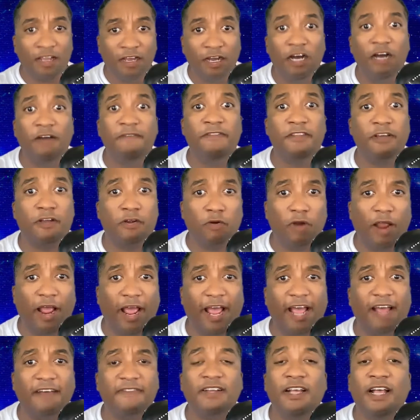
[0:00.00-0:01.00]
of the
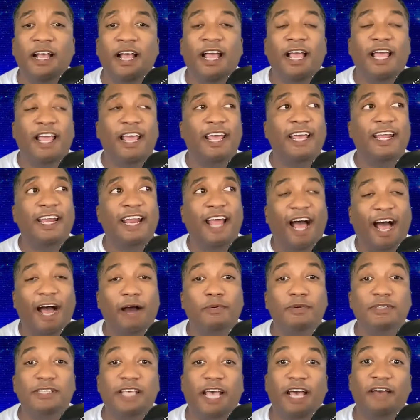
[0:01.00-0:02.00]
craft. And I
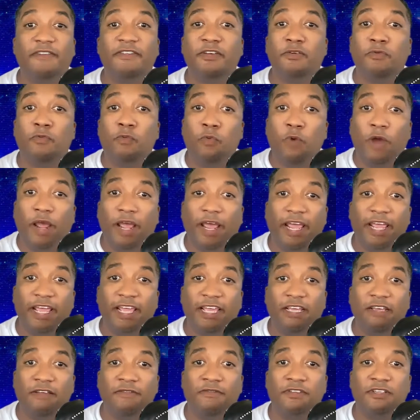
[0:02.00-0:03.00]
was having
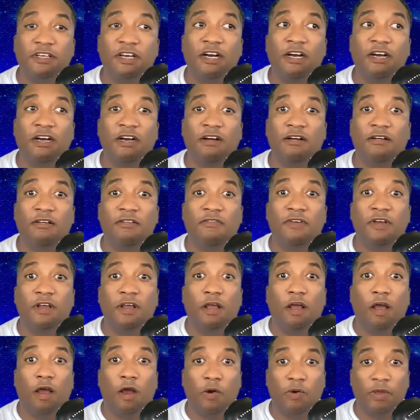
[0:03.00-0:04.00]
waves of
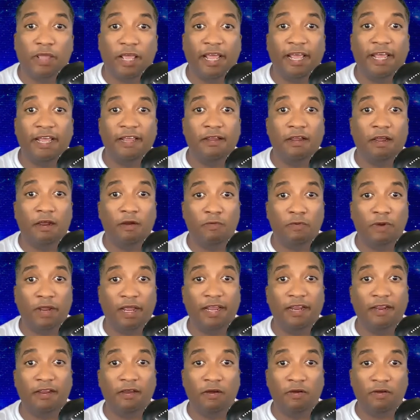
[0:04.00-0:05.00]
okay, all
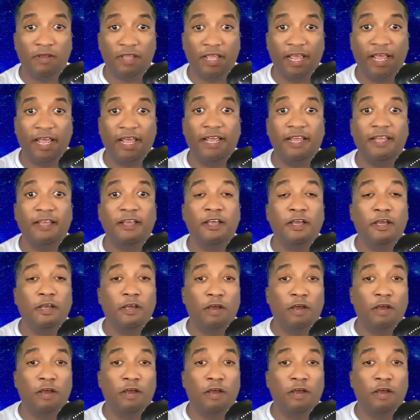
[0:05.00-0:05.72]
right, okay,